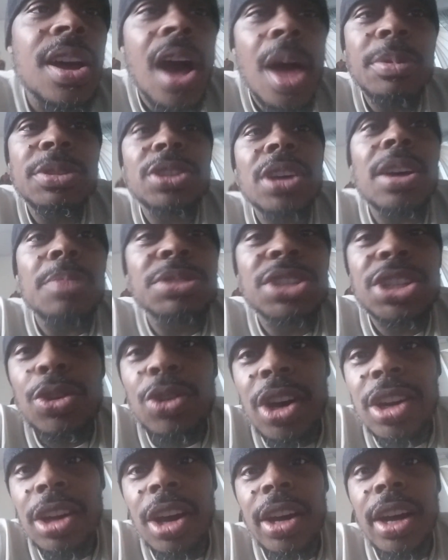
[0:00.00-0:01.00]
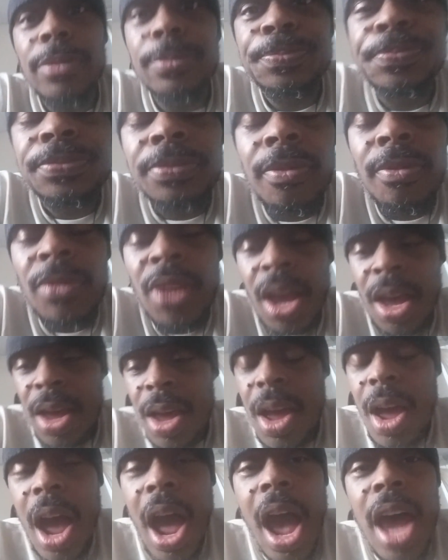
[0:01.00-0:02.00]
I'm still good looking.
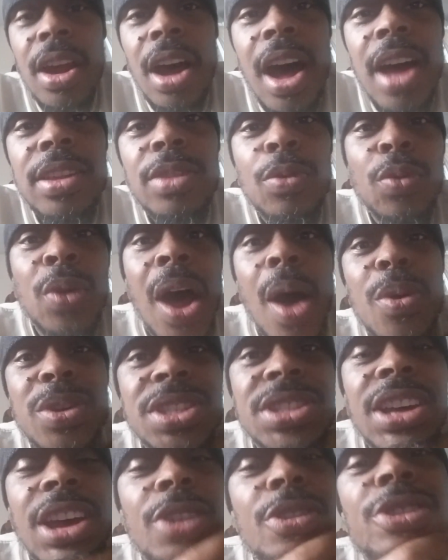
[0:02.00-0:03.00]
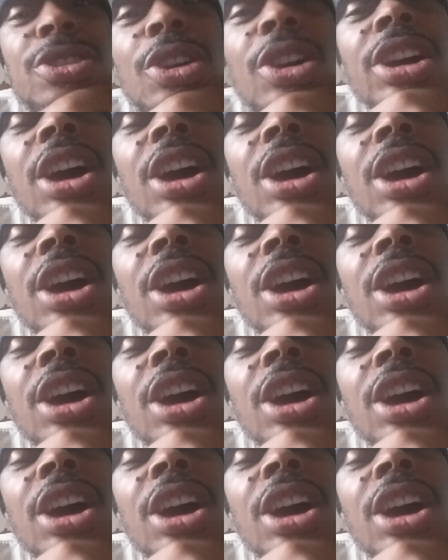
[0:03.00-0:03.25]
And when I was there in the